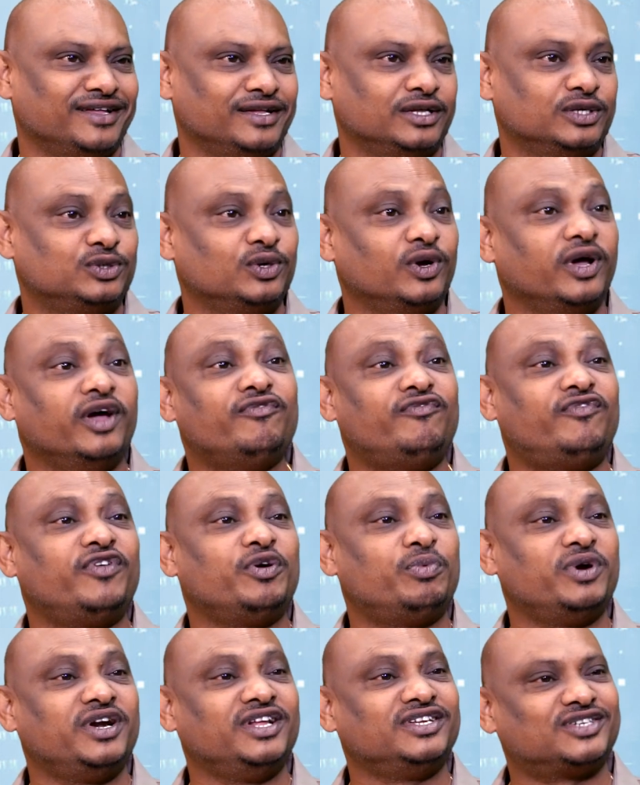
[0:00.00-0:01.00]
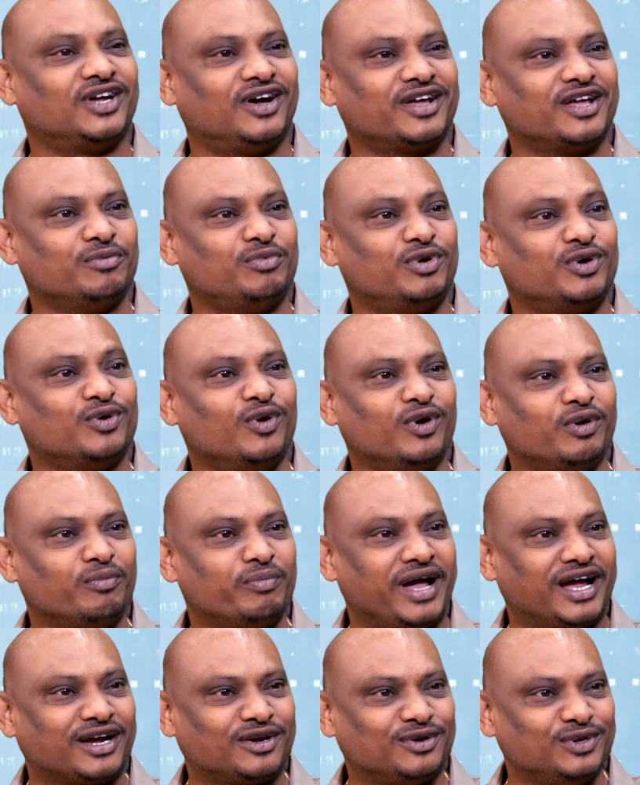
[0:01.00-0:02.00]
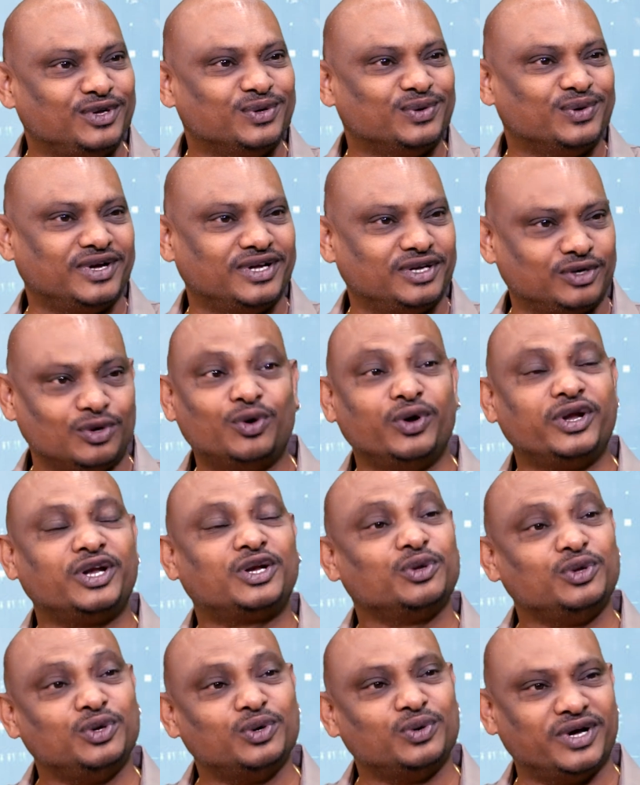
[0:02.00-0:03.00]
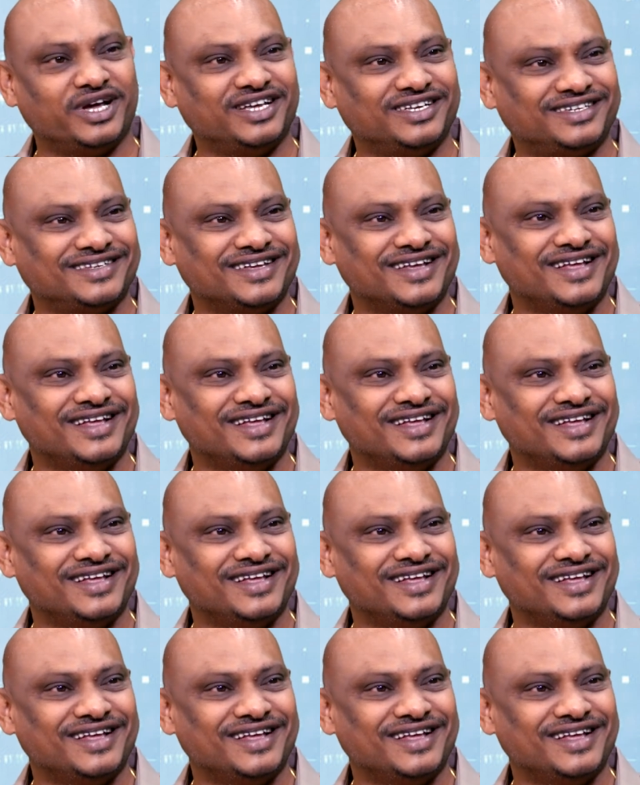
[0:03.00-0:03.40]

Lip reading: So everybody's talking about going to US,